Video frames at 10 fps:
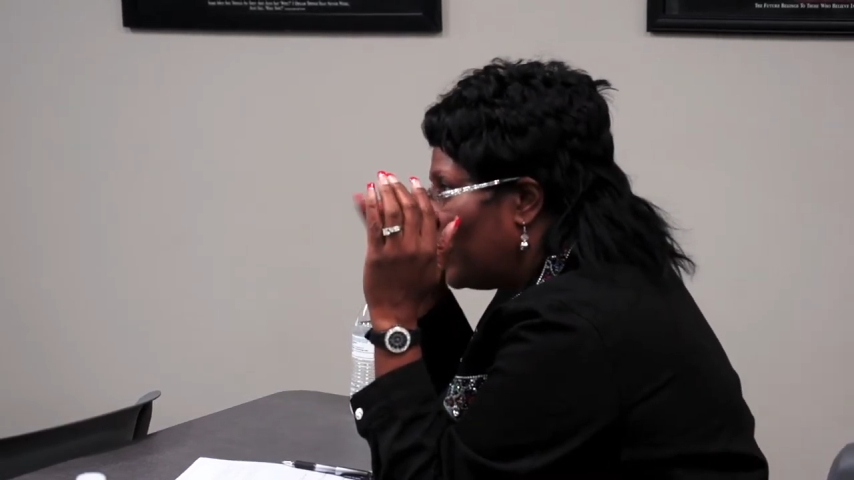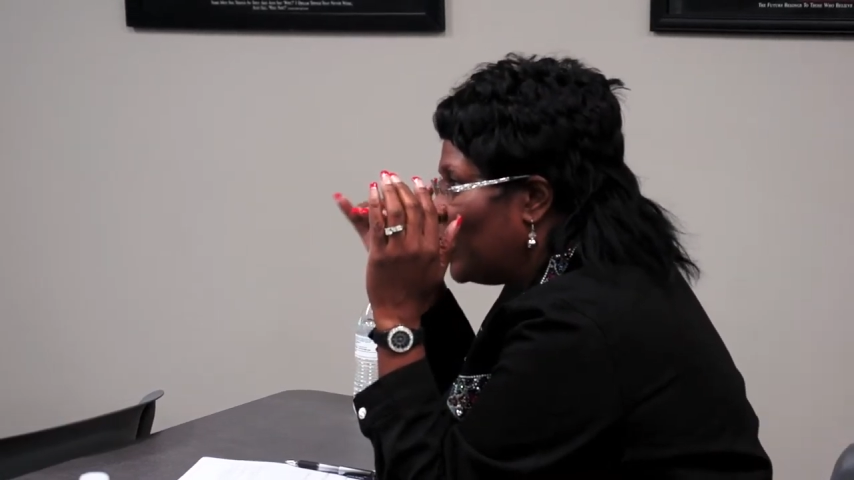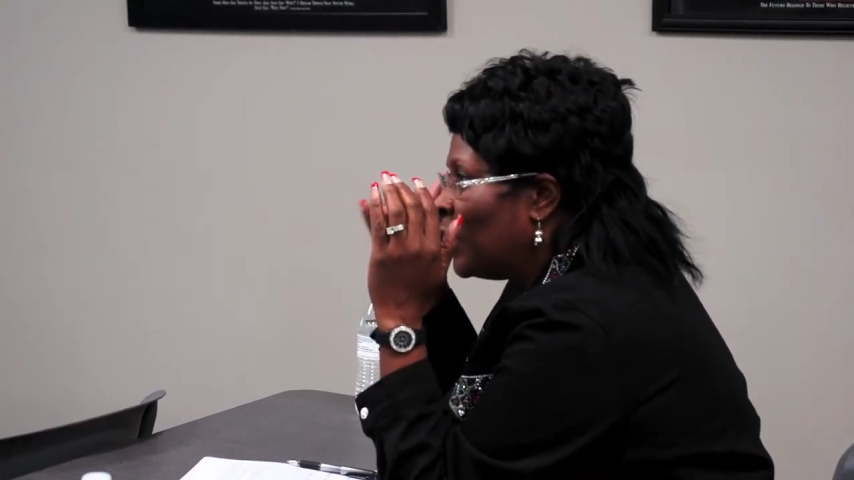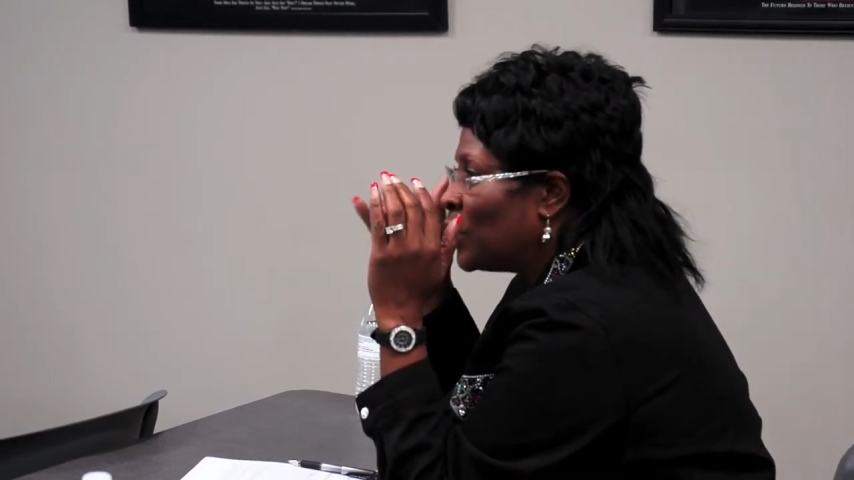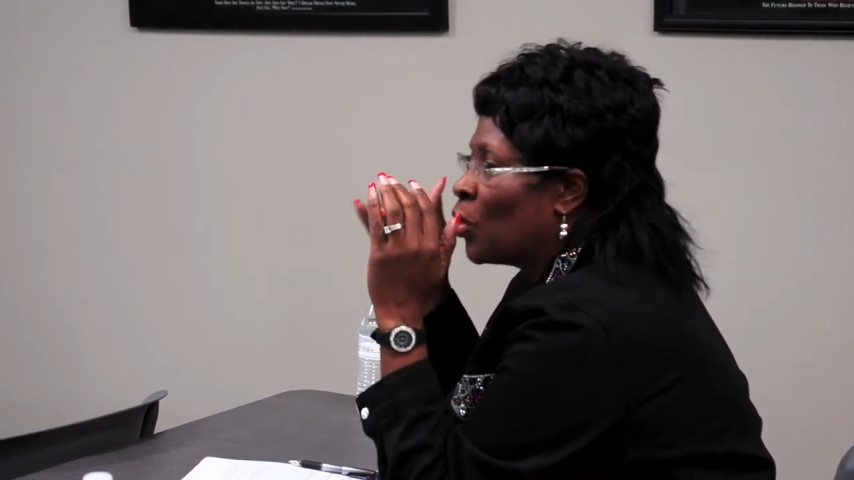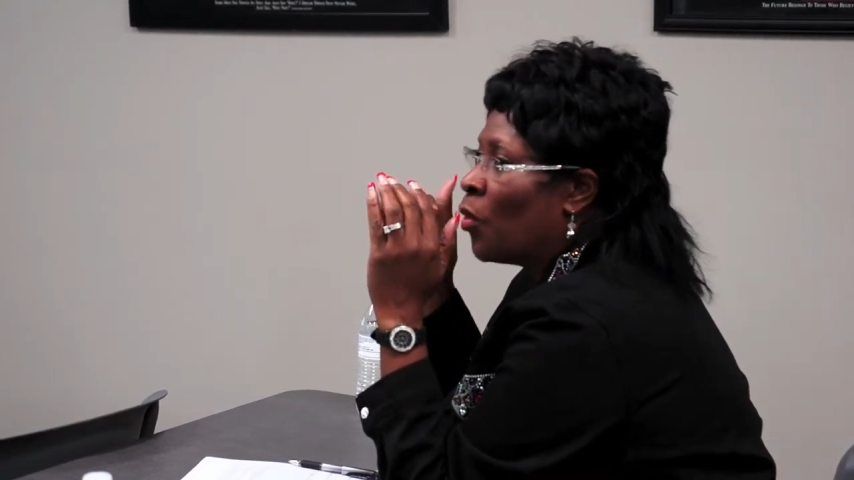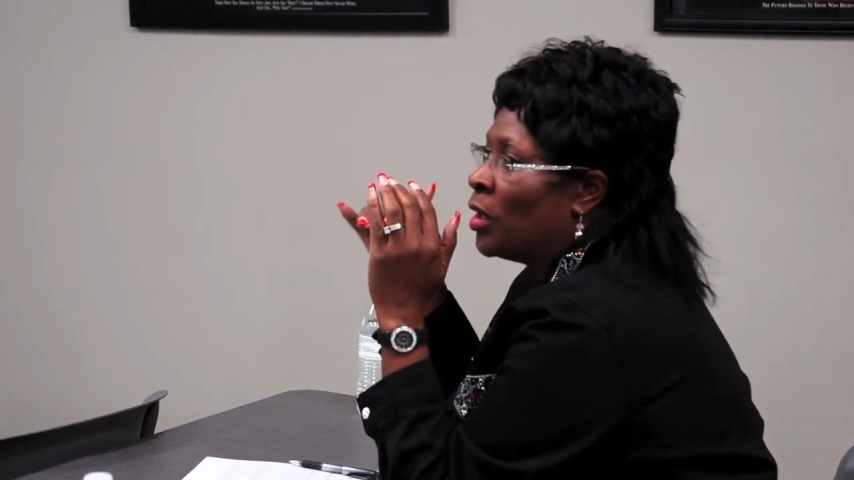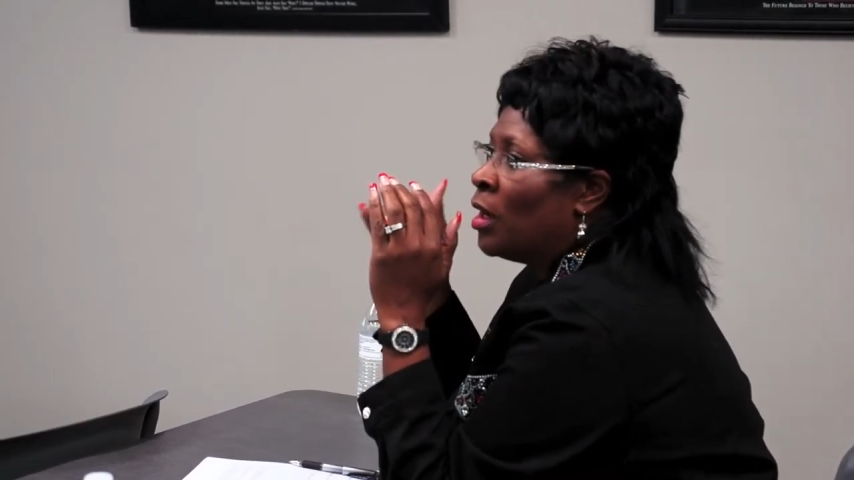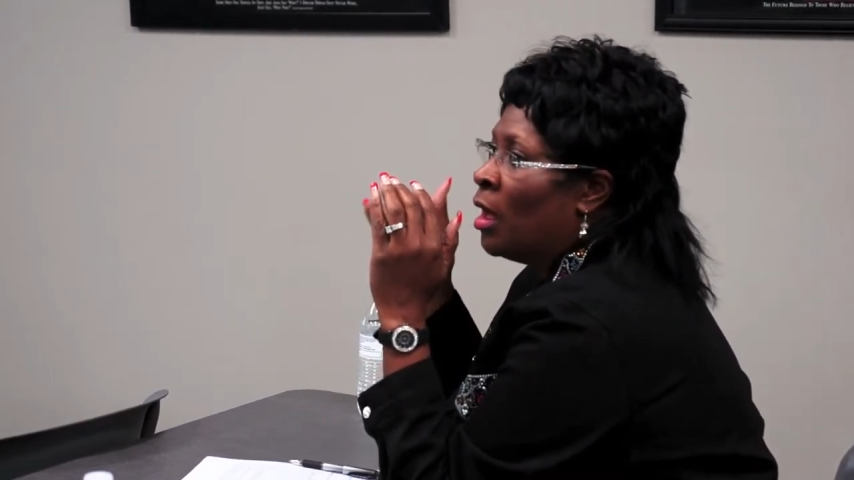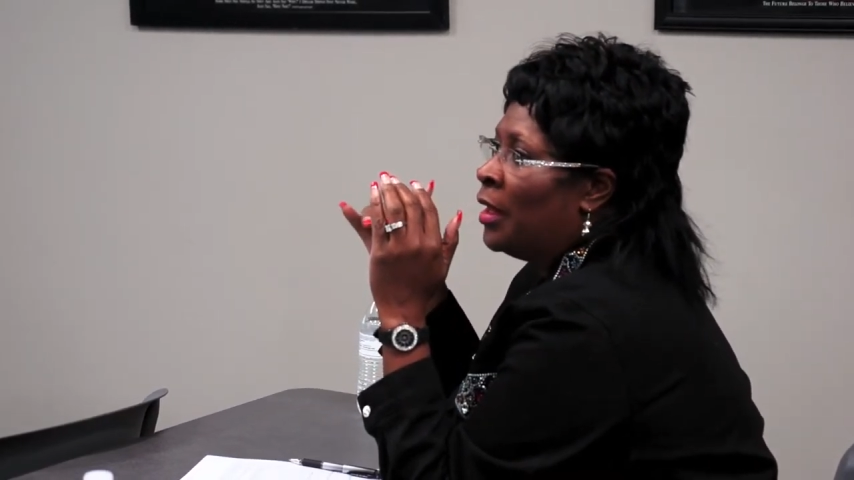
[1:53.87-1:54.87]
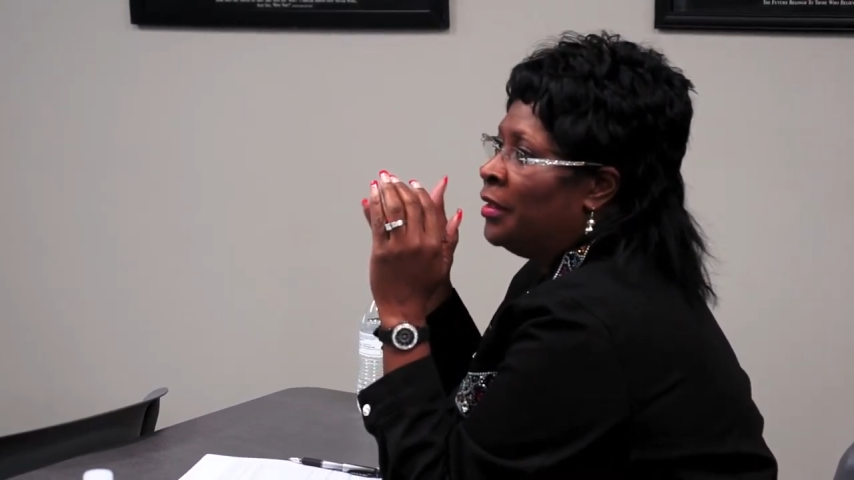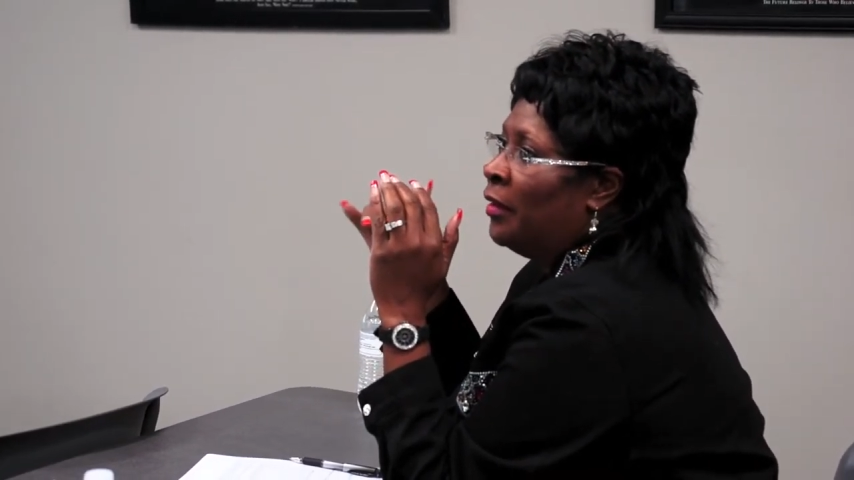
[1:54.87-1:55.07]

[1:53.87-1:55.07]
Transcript: thing that's mm-hmm. going on.